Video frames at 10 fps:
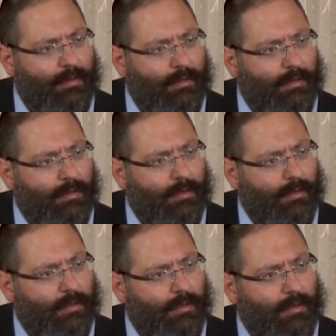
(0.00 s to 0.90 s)

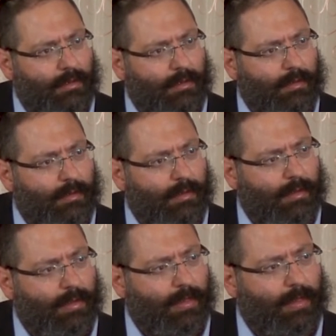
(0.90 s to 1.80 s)

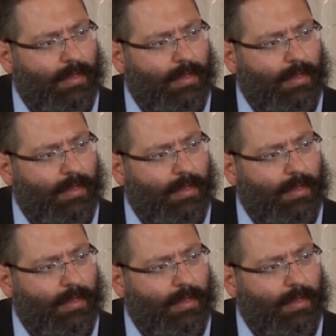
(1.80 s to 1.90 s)
(no one is talking)